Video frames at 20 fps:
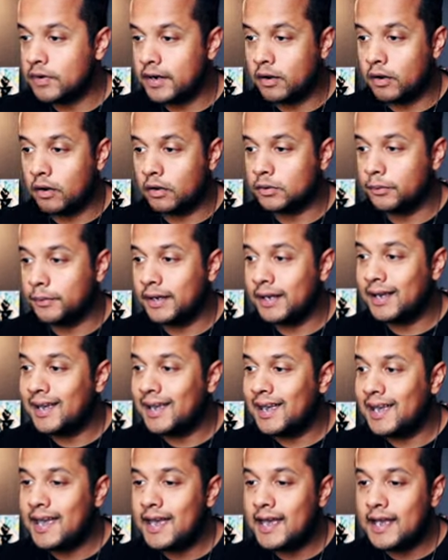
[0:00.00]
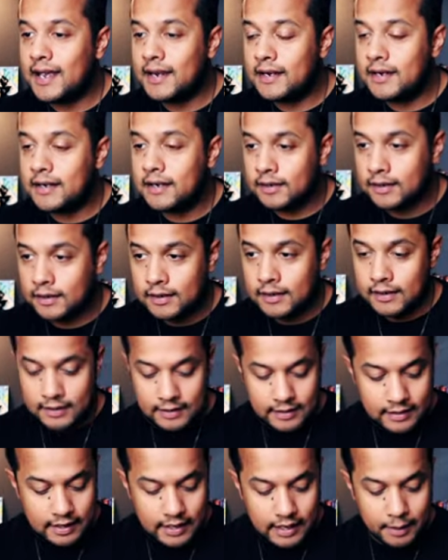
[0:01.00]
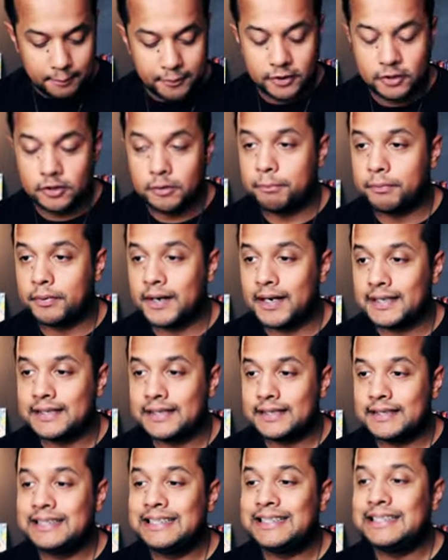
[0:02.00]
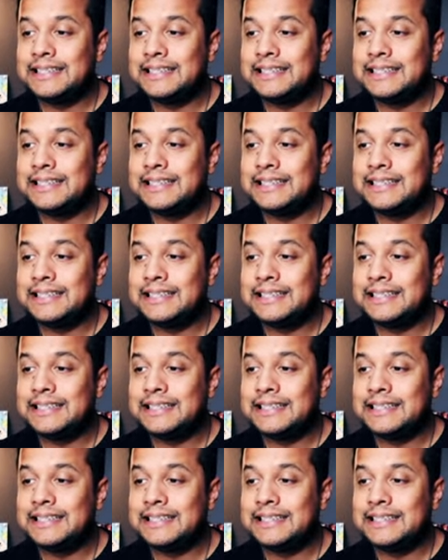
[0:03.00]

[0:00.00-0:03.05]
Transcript: right all the way in. I'm going to press